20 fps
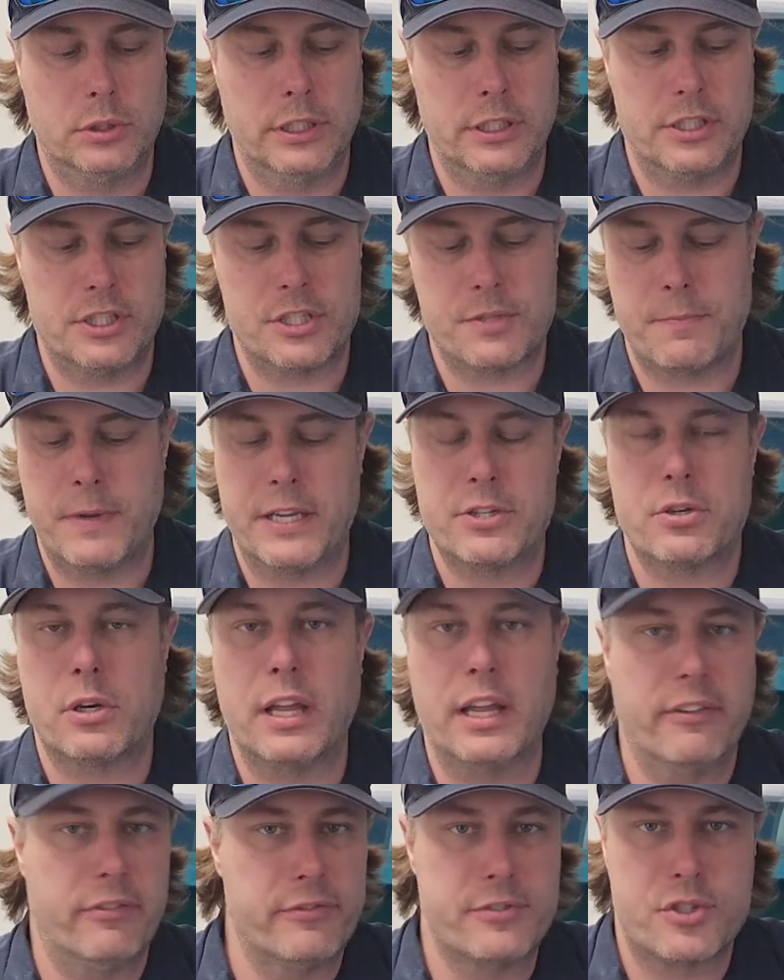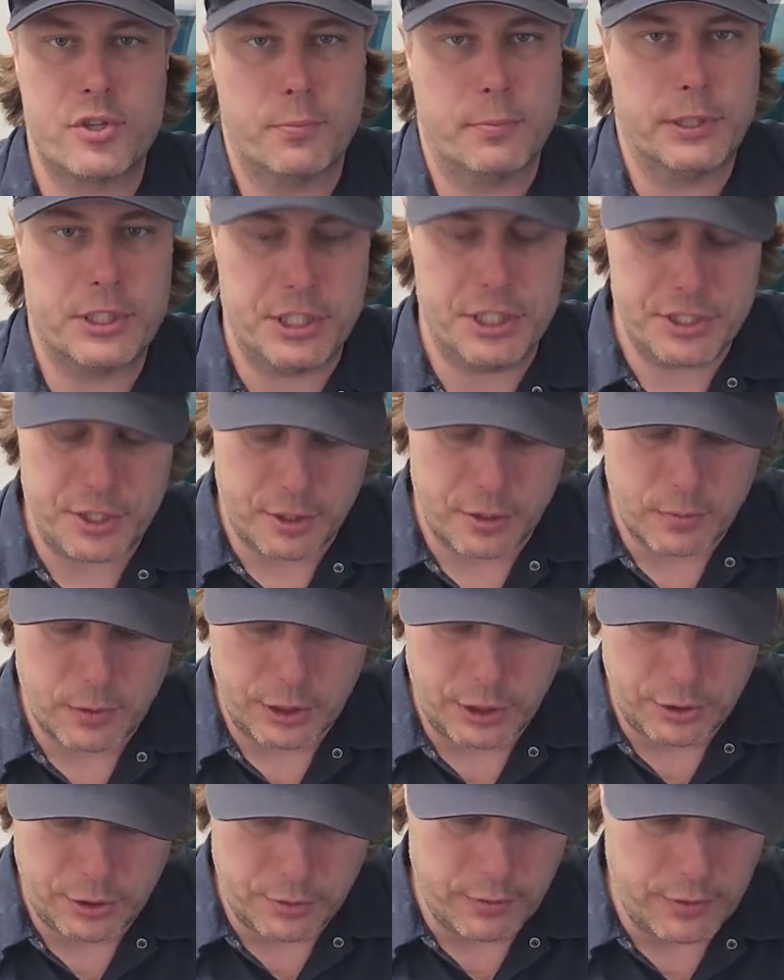it just makes your life so much easier when
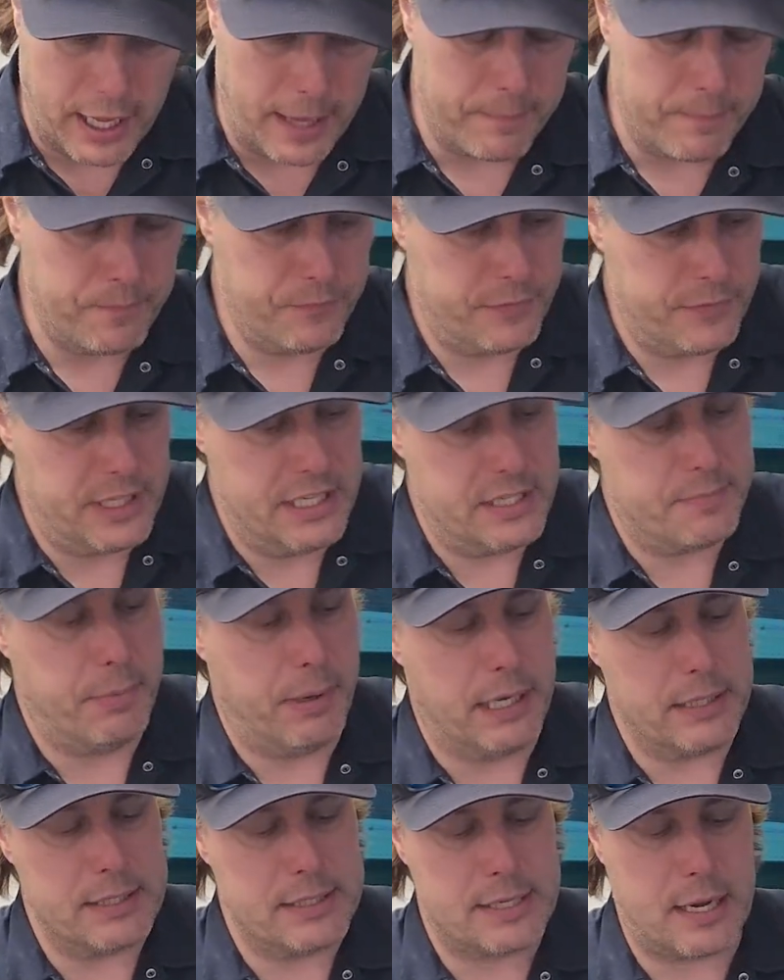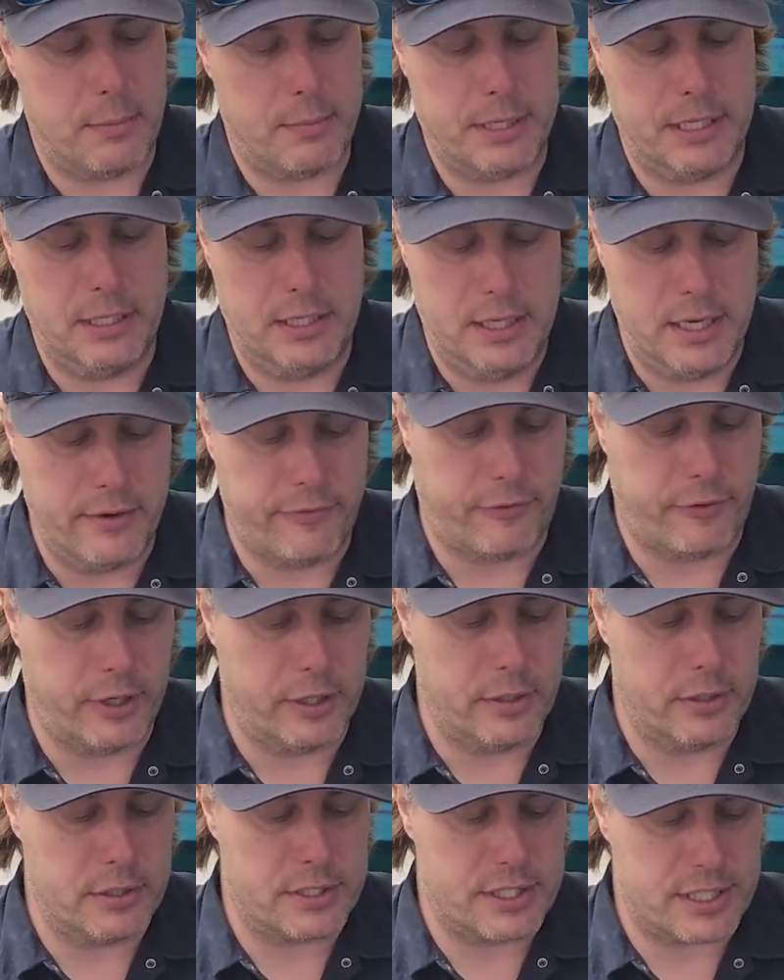you do that. These buttons come in
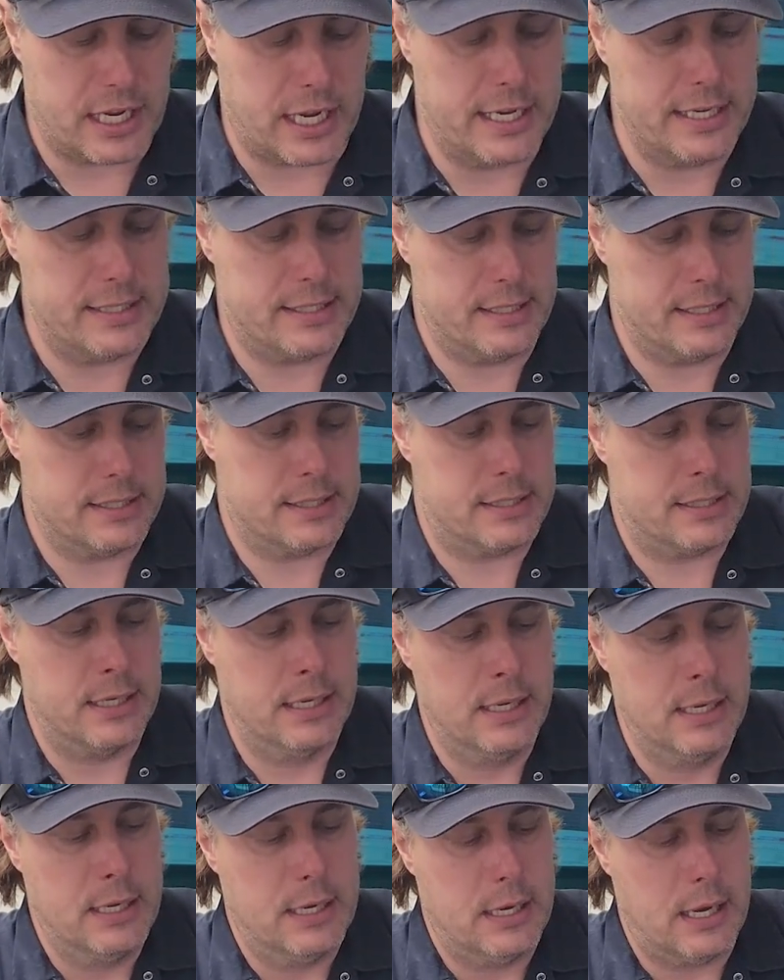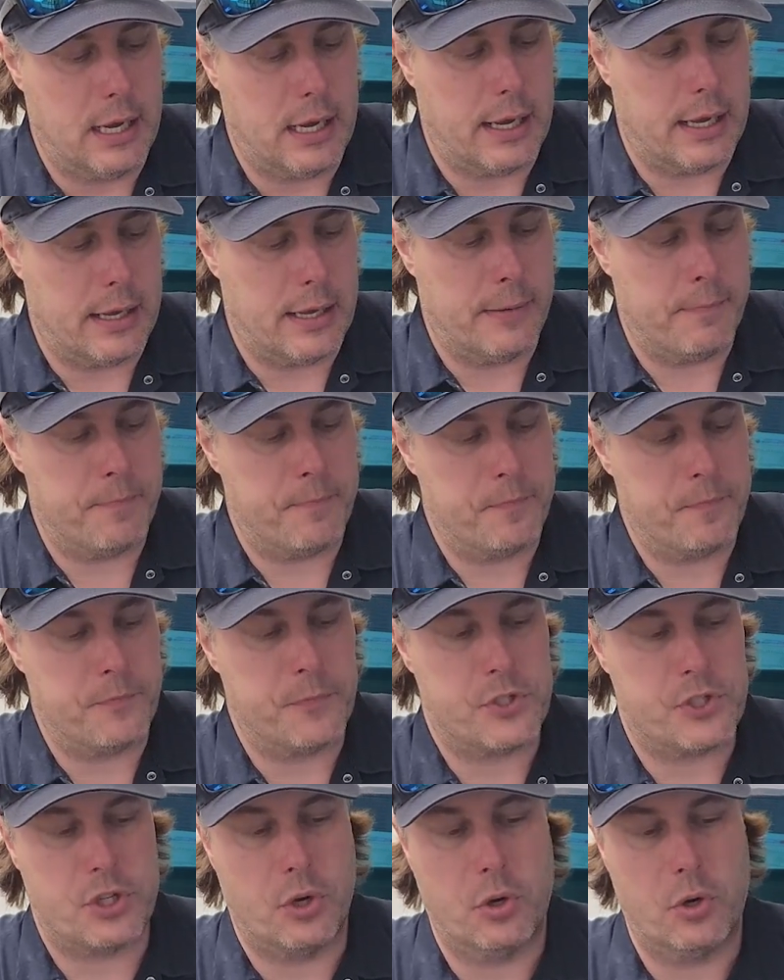different sizes.
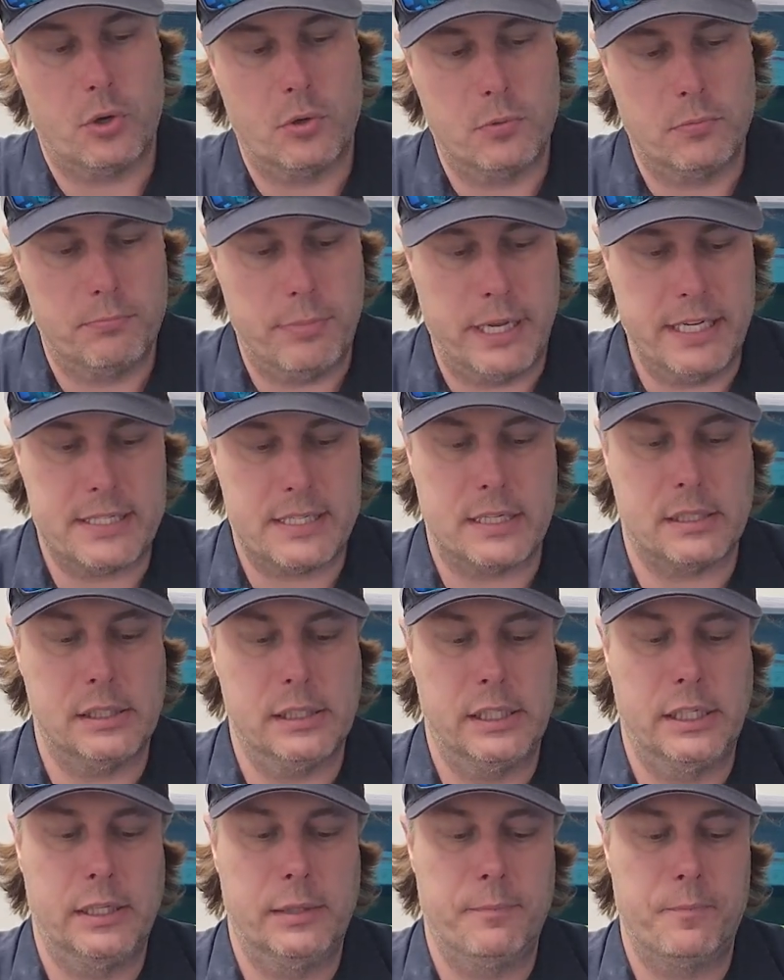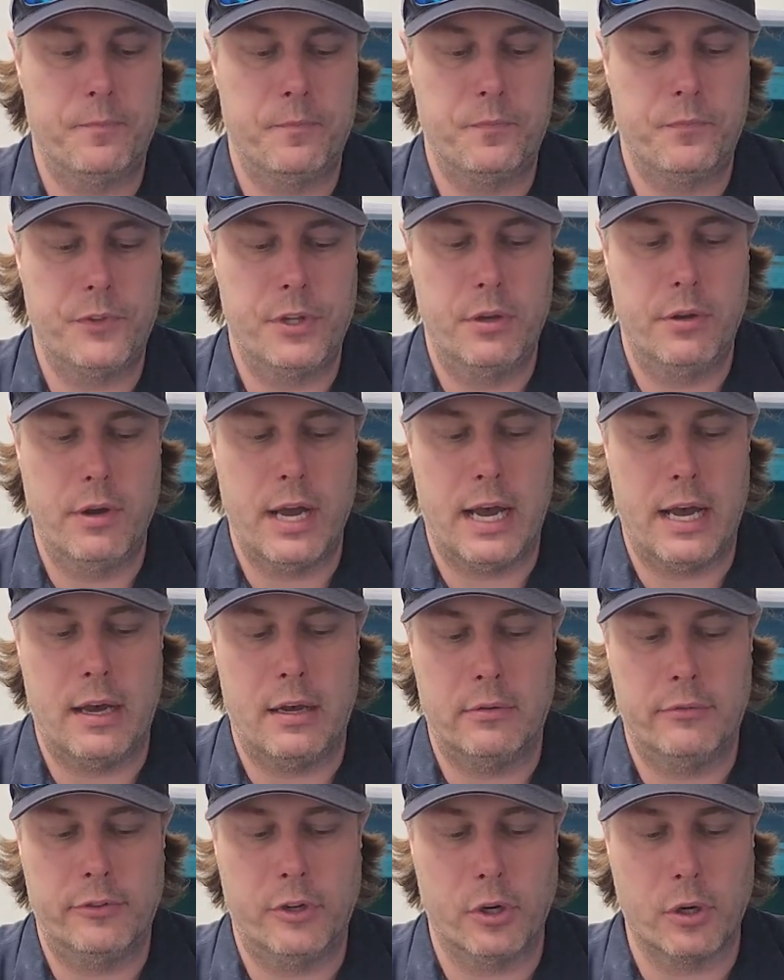So basically you
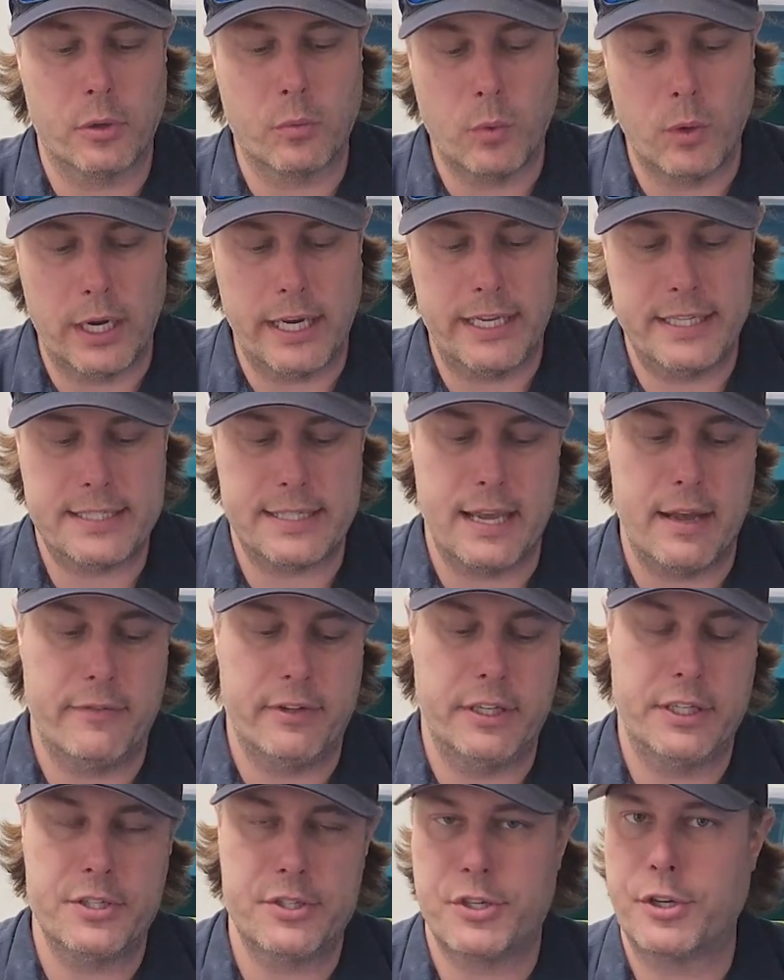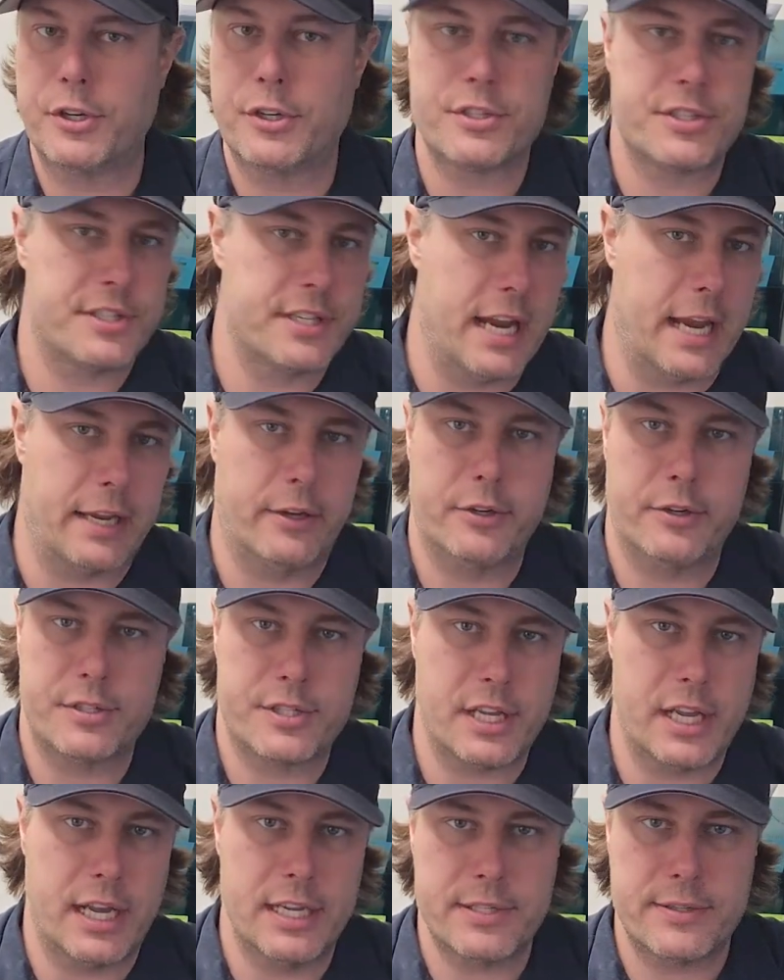have your 187 is your standard
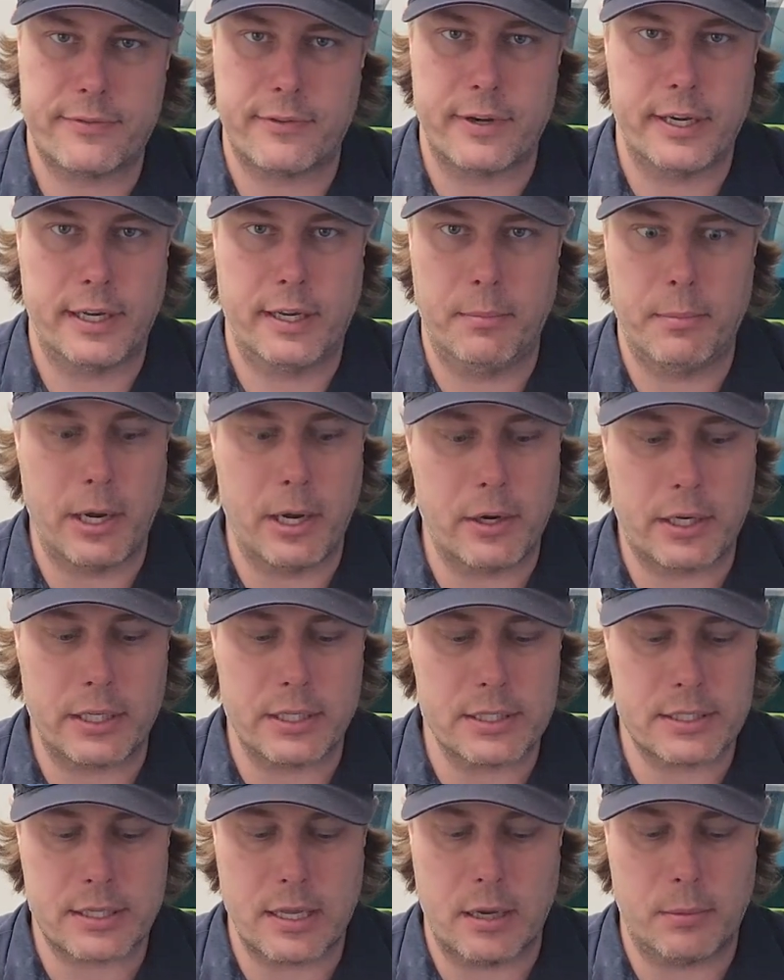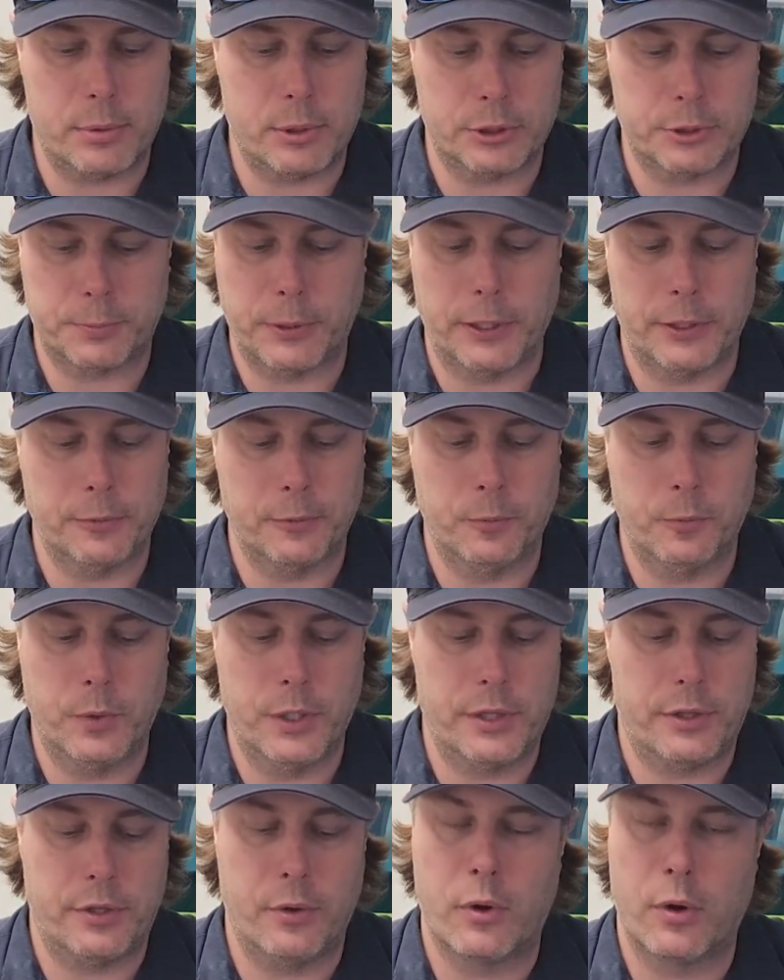size for any American style push button
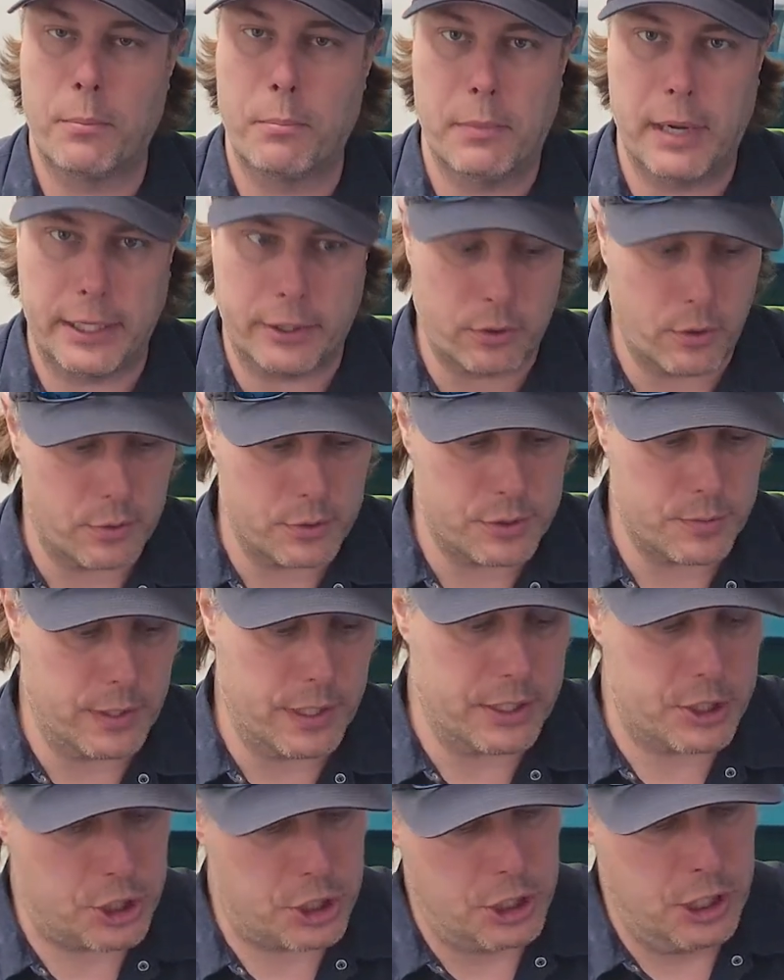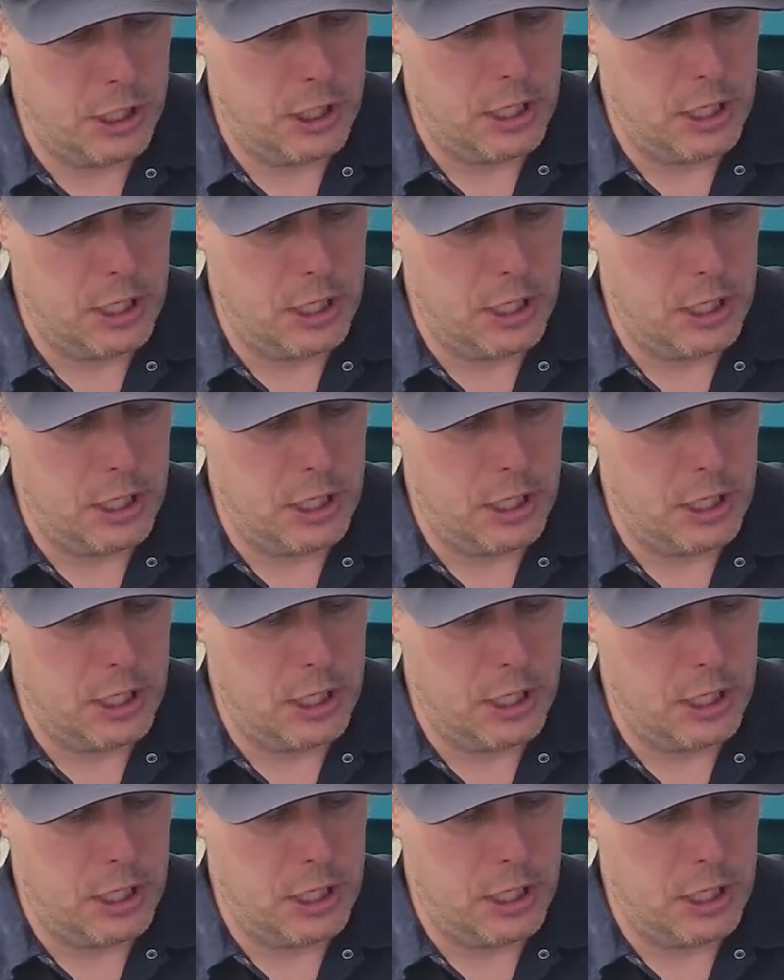with your micro switch.